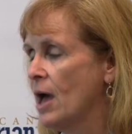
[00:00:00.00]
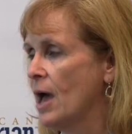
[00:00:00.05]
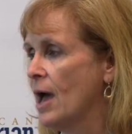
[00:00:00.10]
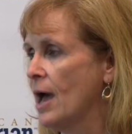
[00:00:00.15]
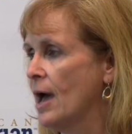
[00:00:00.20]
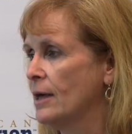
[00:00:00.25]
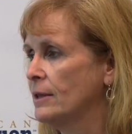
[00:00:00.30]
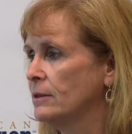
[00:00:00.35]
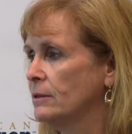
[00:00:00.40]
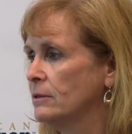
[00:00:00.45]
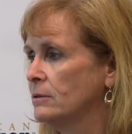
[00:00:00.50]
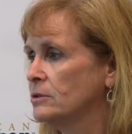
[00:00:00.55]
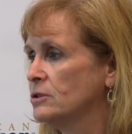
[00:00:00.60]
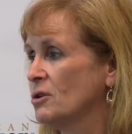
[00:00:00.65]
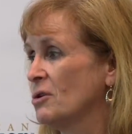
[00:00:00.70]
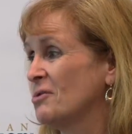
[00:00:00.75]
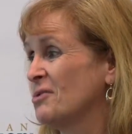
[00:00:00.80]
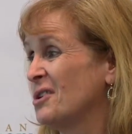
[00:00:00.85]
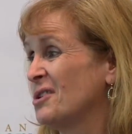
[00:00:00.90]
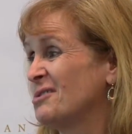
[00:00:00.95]
and
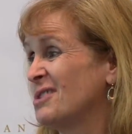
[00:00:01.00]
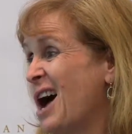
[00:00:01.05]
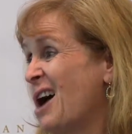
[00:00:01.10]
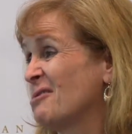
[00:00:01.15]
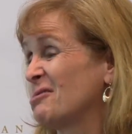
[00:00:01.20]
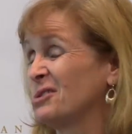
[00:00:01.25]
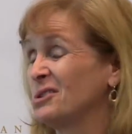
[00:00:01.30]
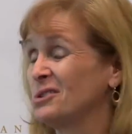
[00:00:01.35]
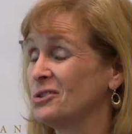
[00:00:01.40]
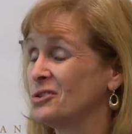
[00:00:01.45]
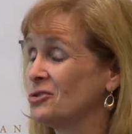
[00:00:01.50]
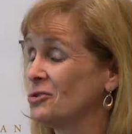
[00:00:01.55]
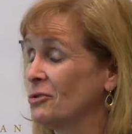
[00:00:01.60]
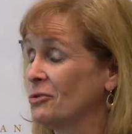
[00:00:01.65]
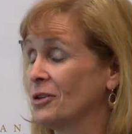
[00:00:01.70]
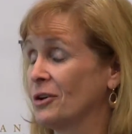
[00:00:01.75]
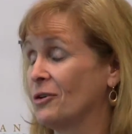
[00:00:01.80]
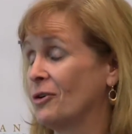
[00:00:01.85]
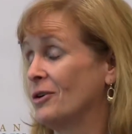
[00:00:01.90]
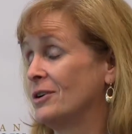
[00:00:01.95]
so they're not really sure
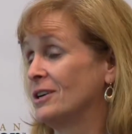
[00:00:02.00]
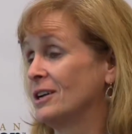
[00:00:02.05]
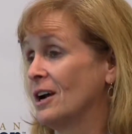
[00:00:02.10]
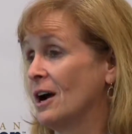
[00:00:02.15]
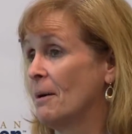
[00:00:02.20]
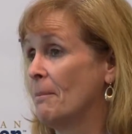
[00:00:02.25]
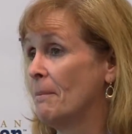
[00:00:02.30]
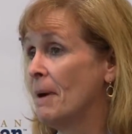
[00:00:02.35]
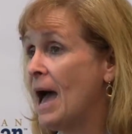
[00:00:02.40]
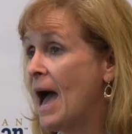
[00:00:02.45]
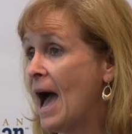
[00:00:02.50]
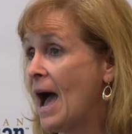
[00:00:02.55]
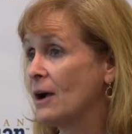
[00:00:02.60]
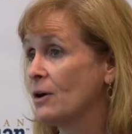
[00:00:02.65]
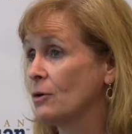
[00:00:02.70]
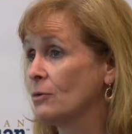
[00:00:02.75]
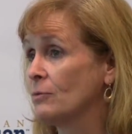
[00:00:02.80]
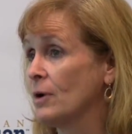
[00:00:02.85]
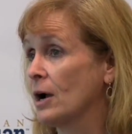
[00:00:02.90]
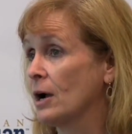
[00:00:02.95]
if they're going to come
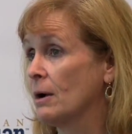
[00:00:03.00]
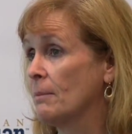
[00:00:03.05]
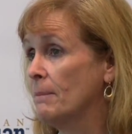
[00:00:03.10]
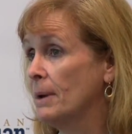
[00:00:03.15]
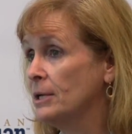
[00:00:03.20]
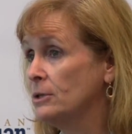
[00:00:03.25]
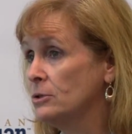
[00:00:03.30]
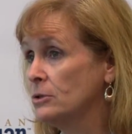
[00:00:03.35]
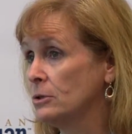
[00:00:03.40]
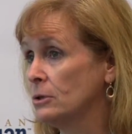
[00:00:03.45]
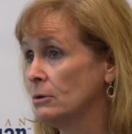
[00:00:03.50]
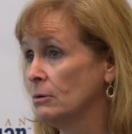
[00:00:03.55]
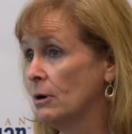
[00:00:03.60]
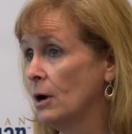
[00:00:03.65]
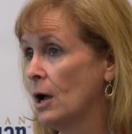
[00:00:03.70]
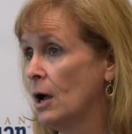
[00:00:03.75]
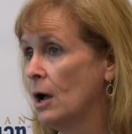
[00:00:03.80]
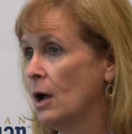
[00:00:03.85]
back or recommend you.